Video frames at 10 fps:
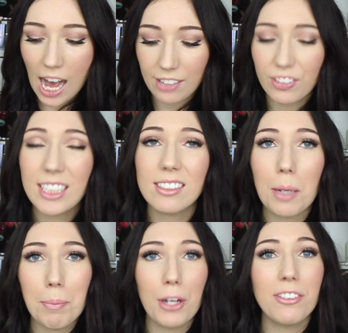and these
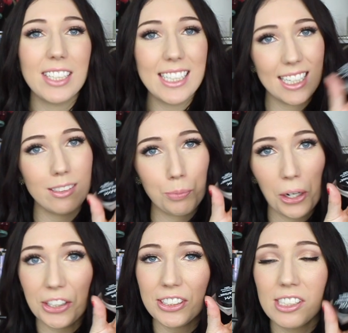are both NYX
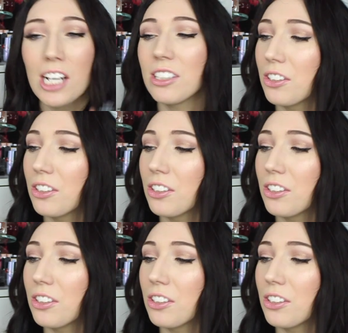products.